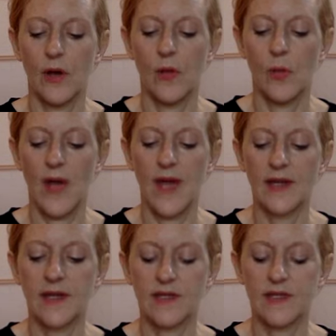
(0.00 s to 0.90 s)

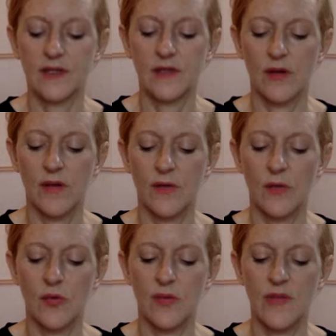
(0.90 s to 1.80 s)
awareness of
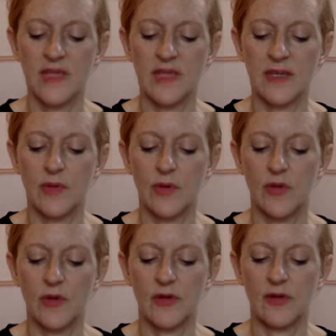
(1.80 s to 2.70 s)
all the meeting
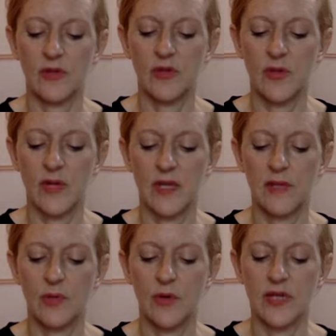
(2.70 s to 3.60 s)
points between the
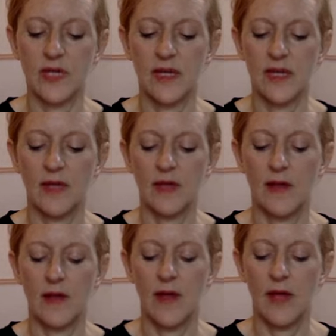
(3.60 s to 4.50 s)
body
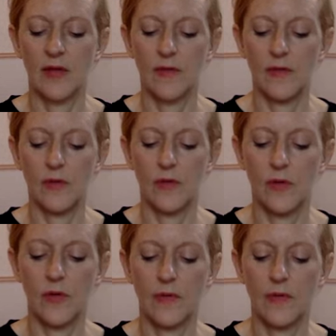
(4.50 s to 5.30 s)
and the floor.